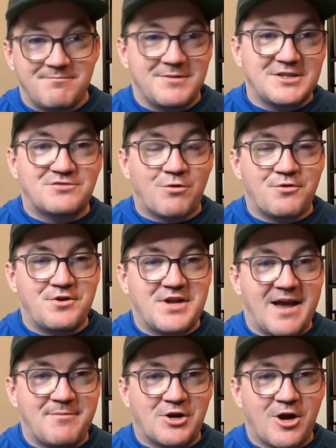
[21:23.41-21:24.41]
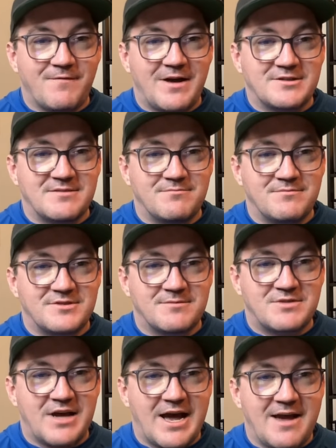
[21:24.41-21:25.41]
it's worth your time to carve out some
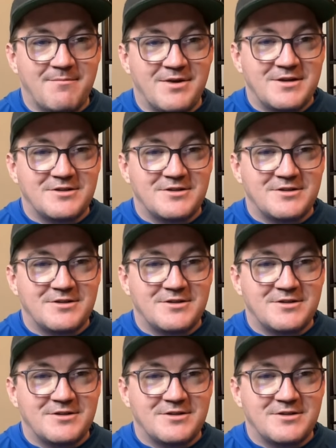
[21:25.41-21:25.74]
time.